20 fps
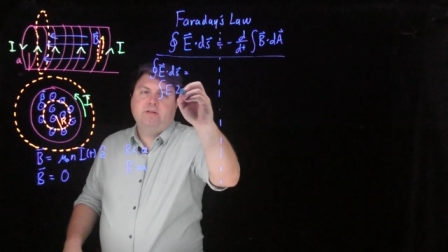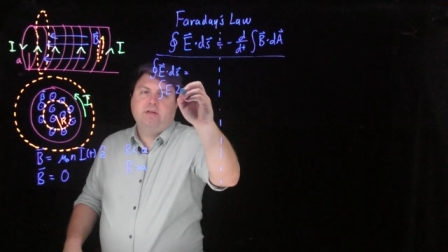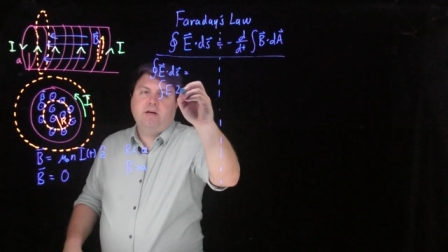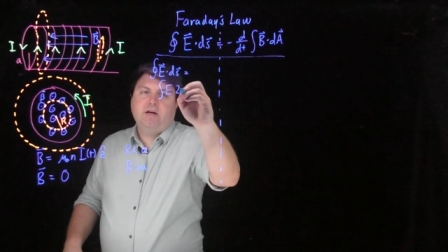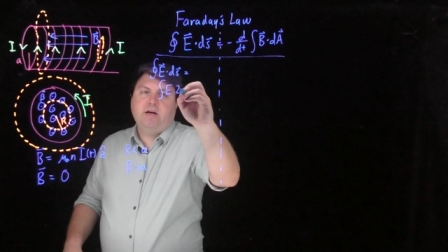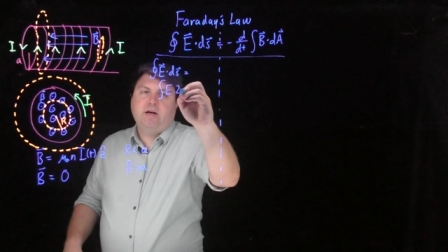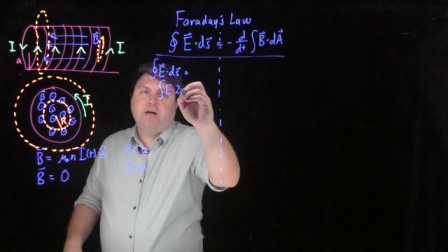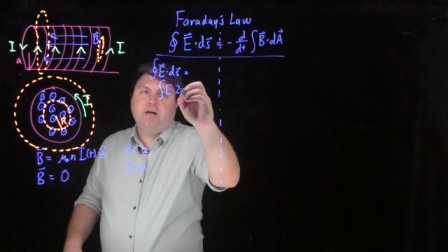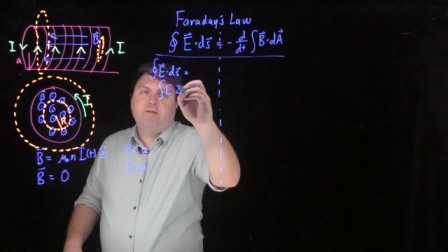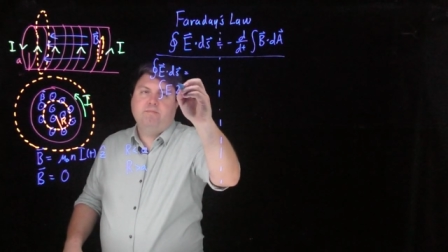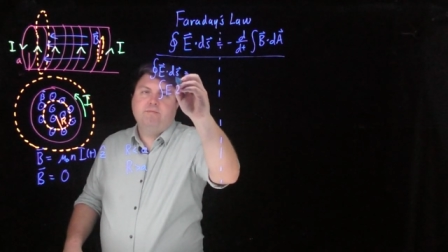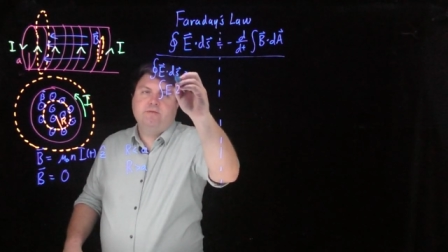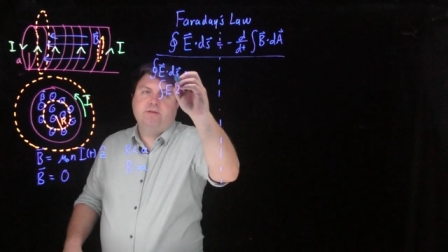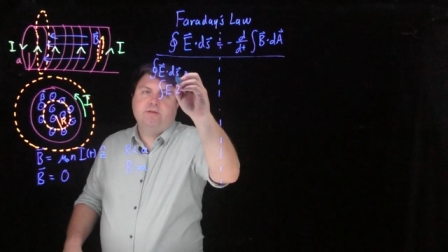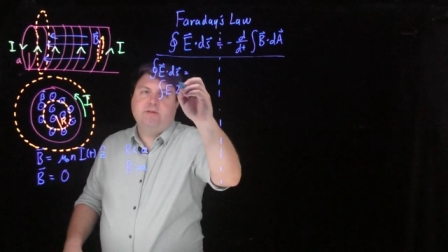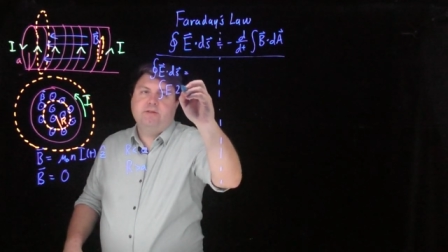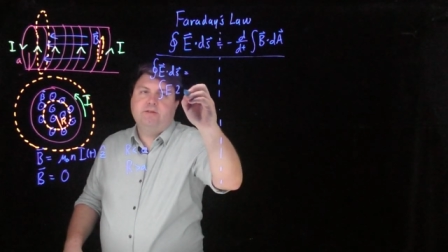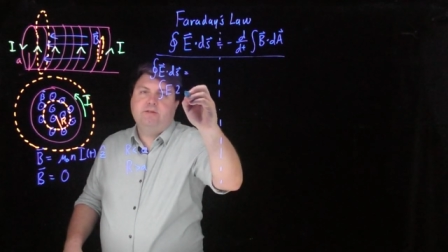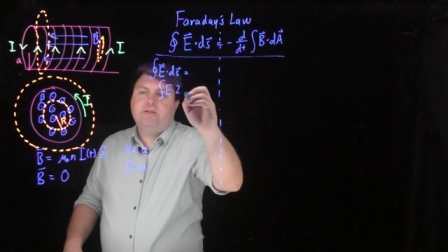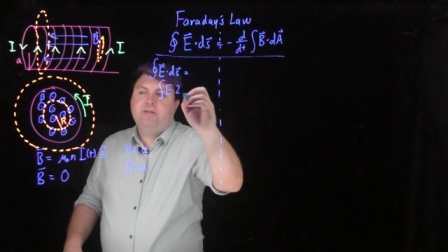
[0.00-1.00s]
times
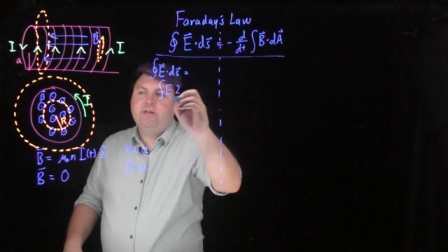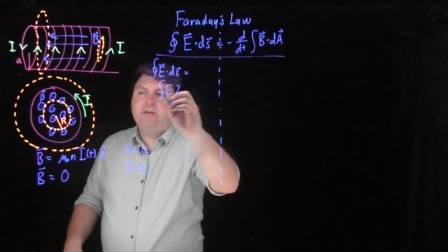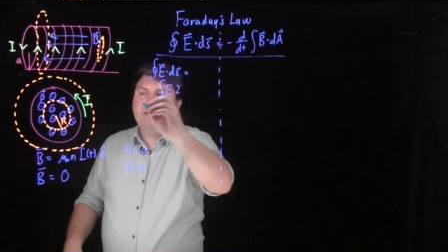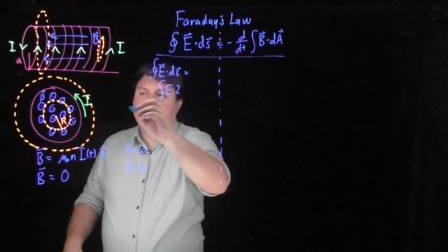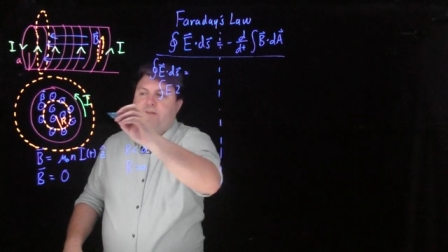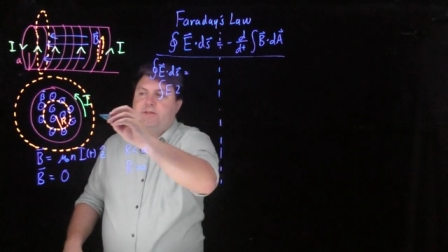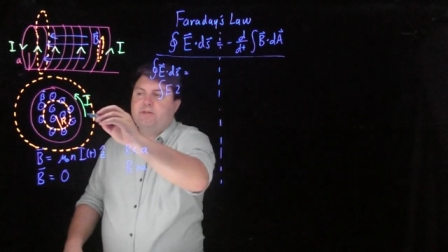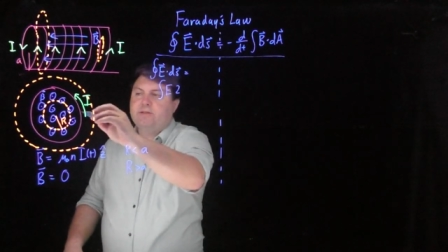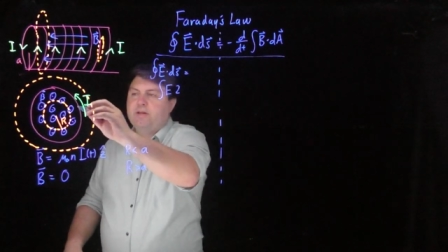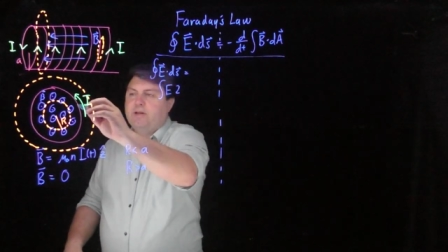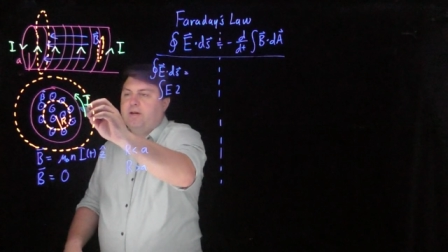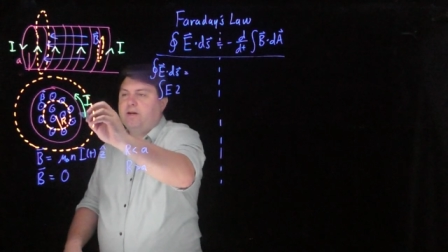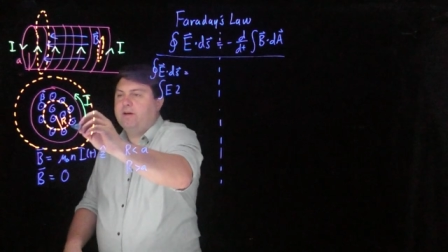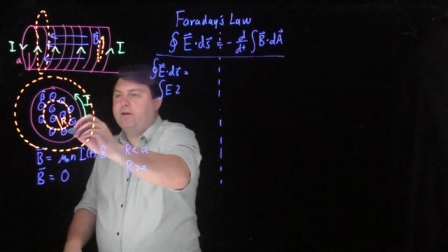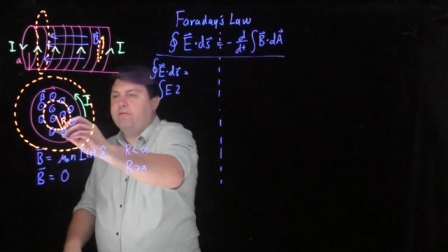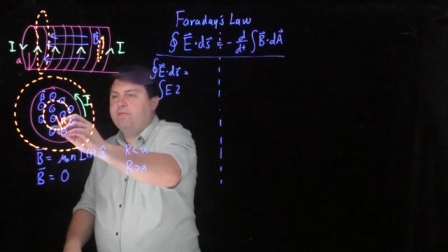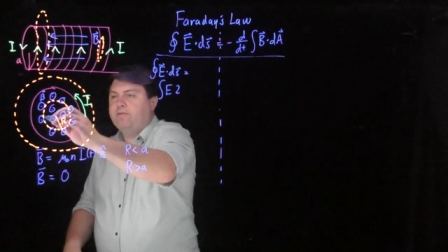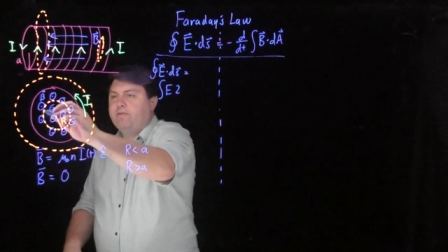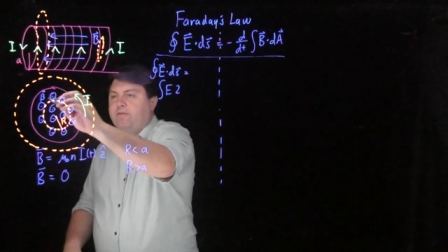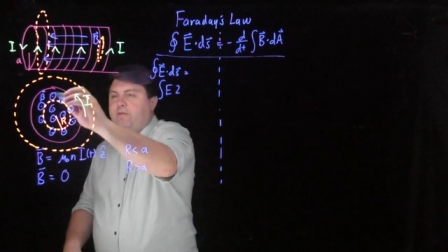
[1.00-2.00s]
the ds of